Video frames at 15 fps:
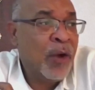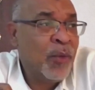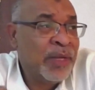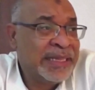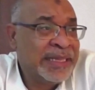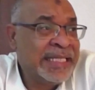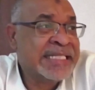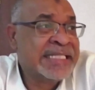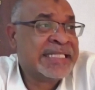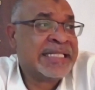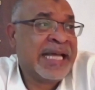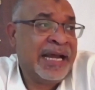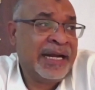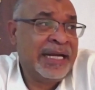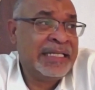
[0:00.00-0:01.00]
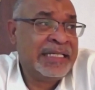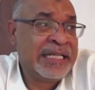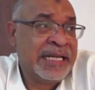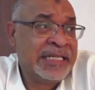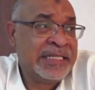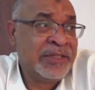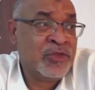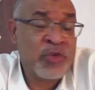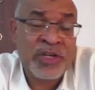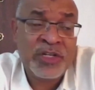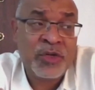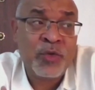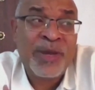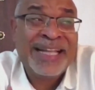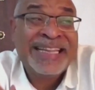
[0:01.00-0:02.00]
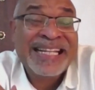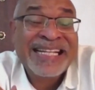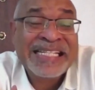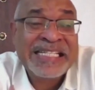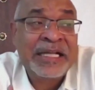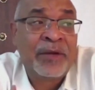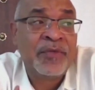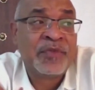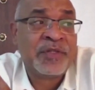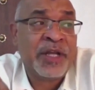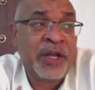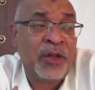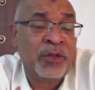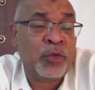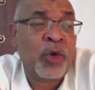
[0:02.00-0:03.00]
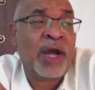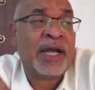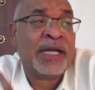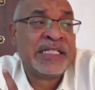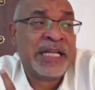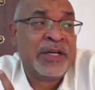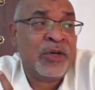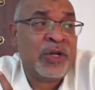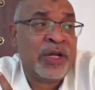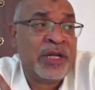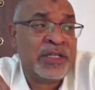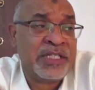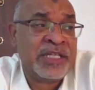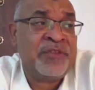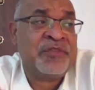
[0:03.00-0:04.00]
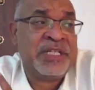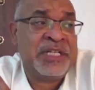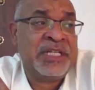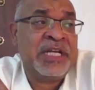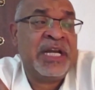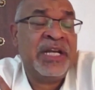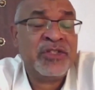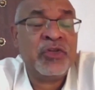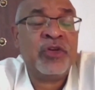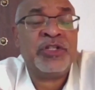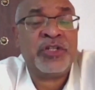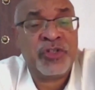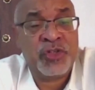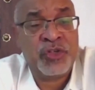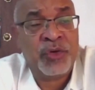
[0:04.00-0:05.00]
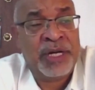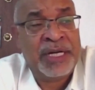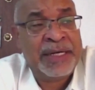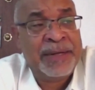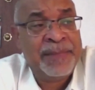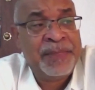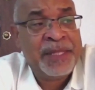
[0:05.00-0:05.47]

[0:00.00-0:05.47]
now with this current situation where themselves, the health workers and safety is not assured,